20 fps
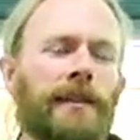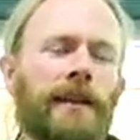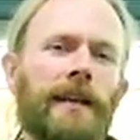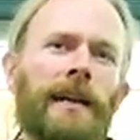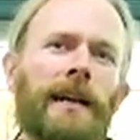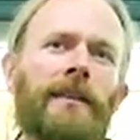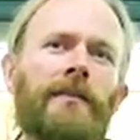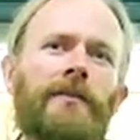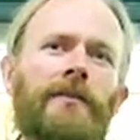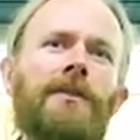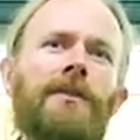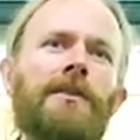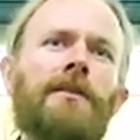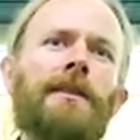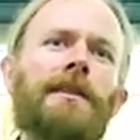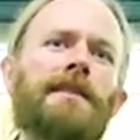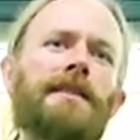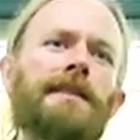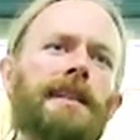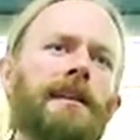They kind of do
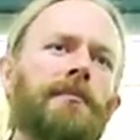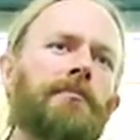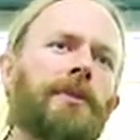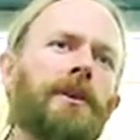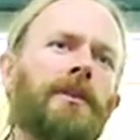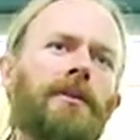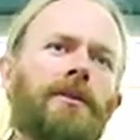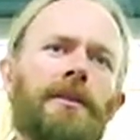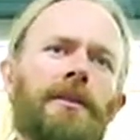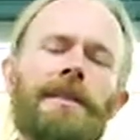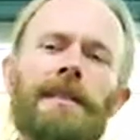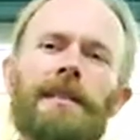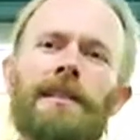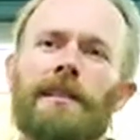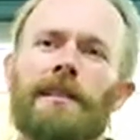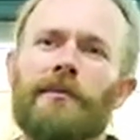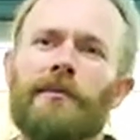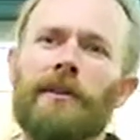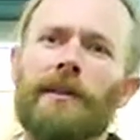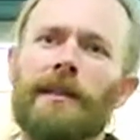the same
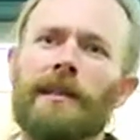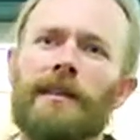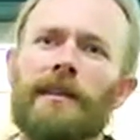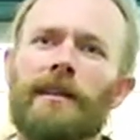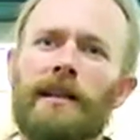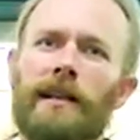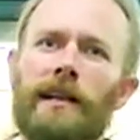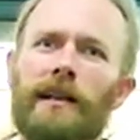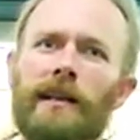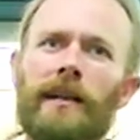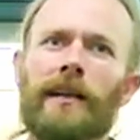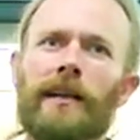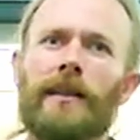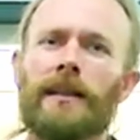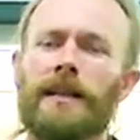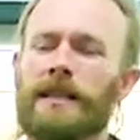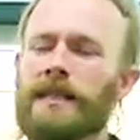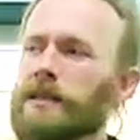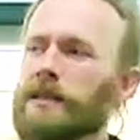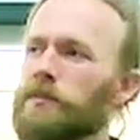polarization where
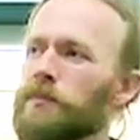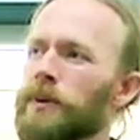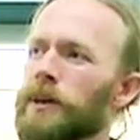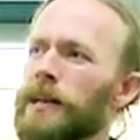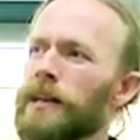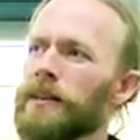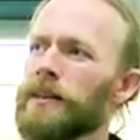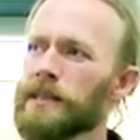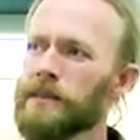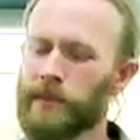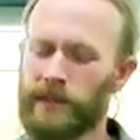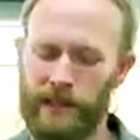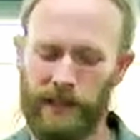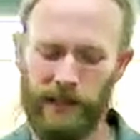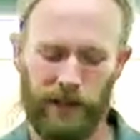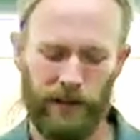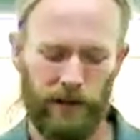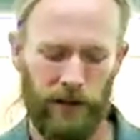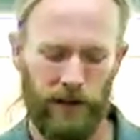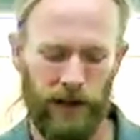they spray this
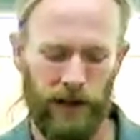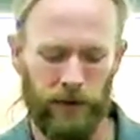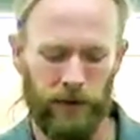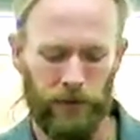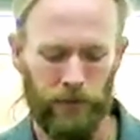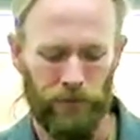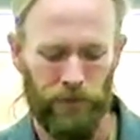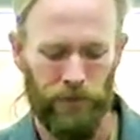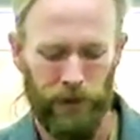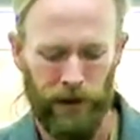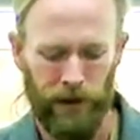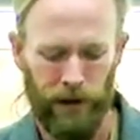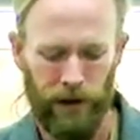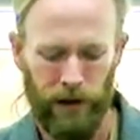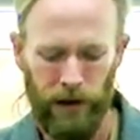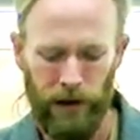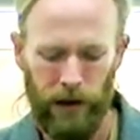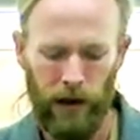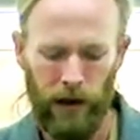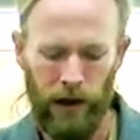material out.
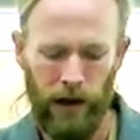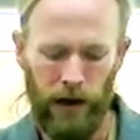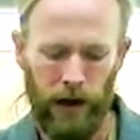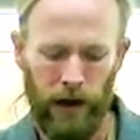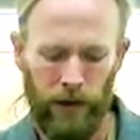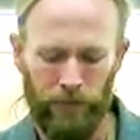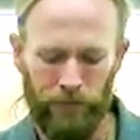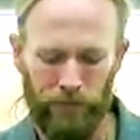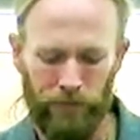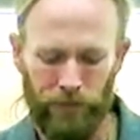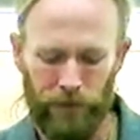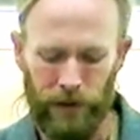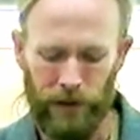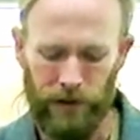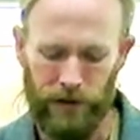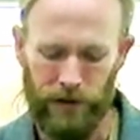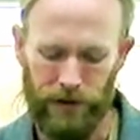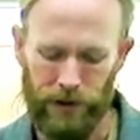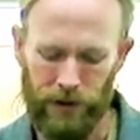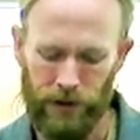
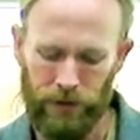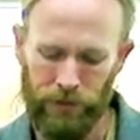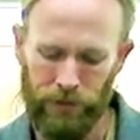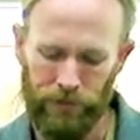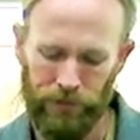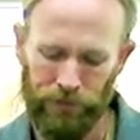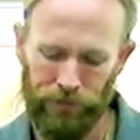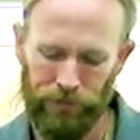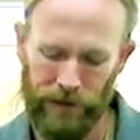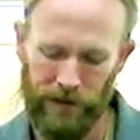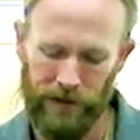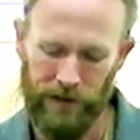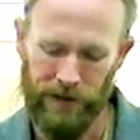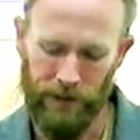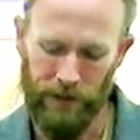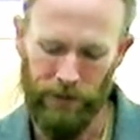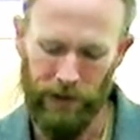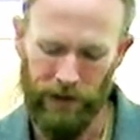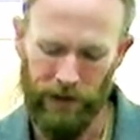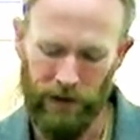So
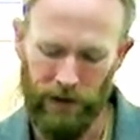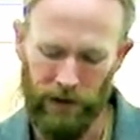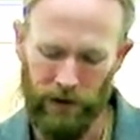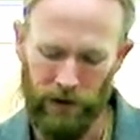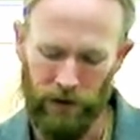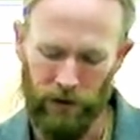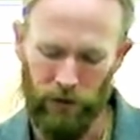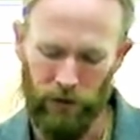something